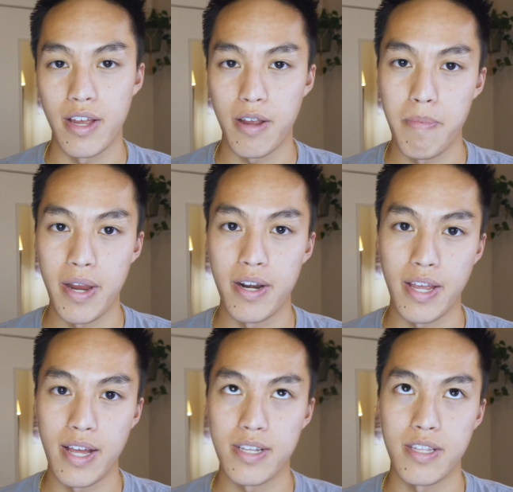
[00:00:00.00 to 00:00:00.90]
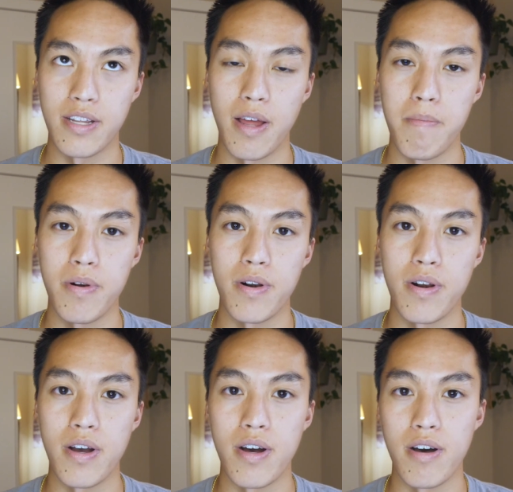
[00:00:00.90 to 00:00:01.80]
compared against the
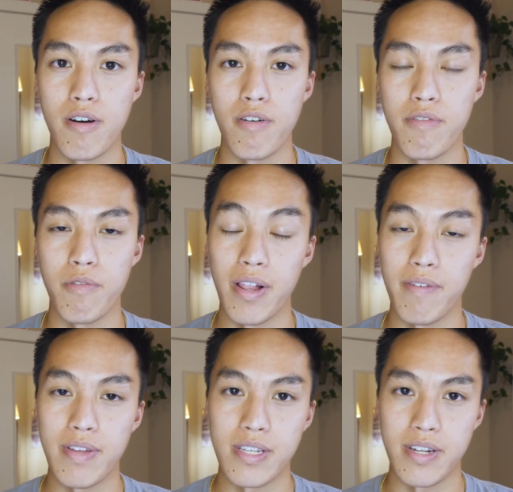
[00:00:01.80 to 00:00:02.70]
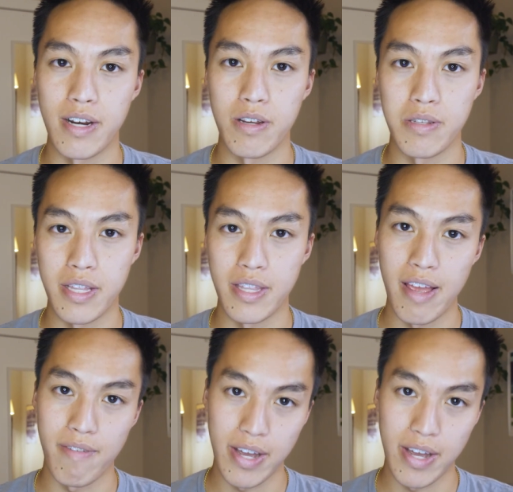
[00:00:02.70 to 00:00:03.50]
number of relevant scenarios that they've